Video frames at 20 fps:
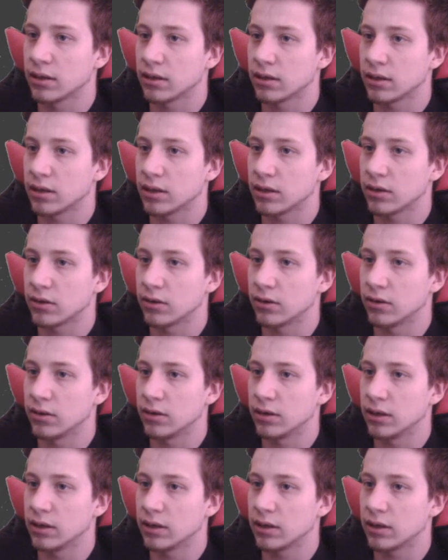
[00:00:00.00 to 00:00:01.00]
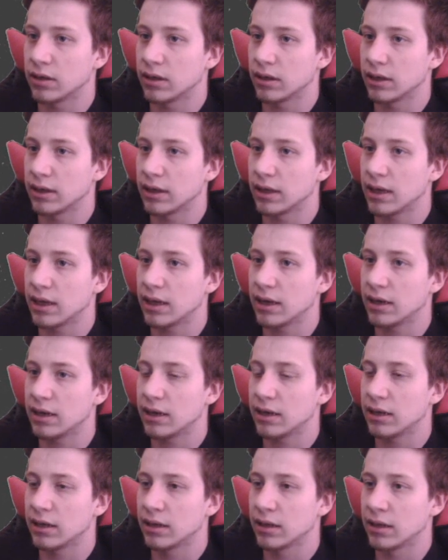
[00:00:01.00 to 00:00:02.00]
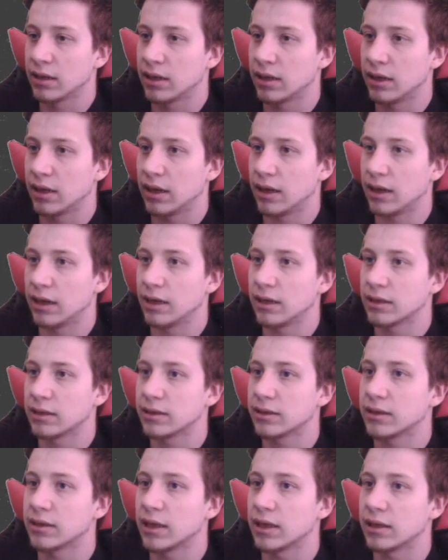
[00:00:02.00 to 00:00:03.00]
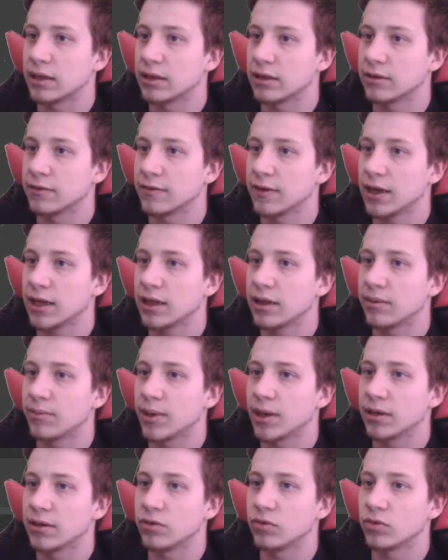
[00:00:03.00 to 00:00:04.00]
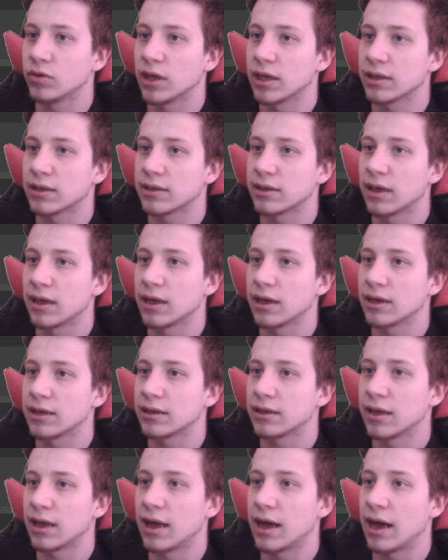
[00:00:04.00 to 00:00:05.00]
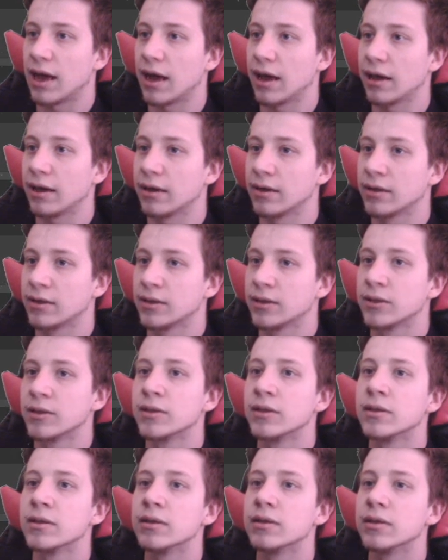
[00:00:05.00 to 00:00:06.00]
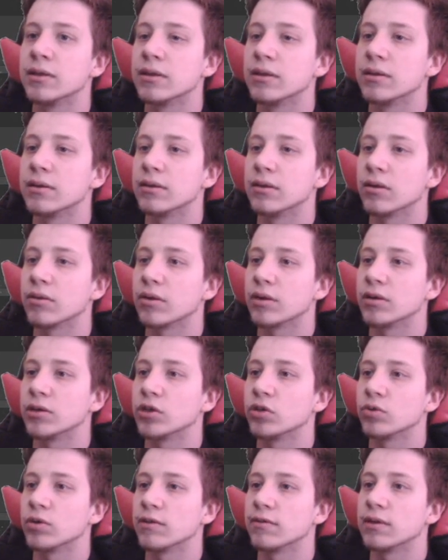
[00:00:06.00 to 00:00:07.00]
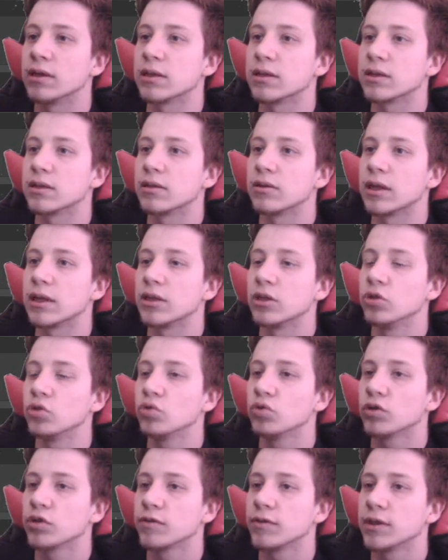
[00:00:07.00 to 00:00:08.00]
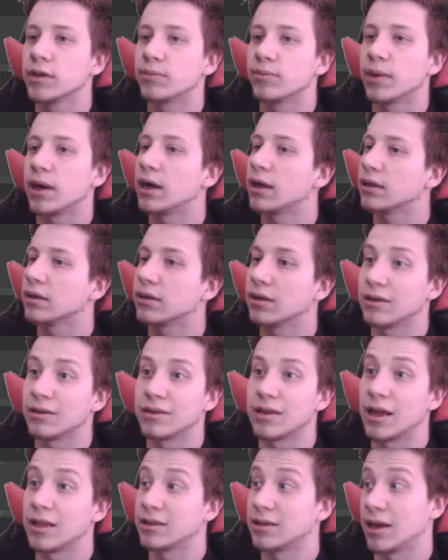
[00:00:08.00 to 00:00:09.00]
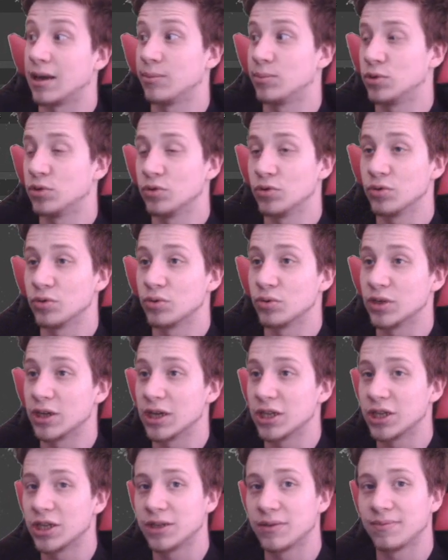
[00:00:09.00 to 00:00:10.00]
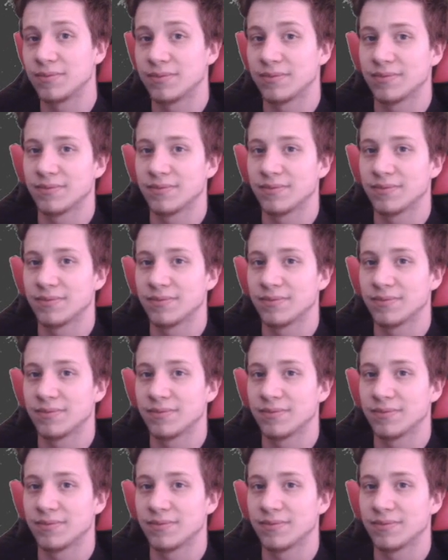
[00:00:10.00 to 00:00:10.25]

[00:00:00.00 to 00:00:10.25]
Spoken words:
click on it again, and set its weight, but you can select the high. Not really sure if that's that useful, but that's up to you to judge.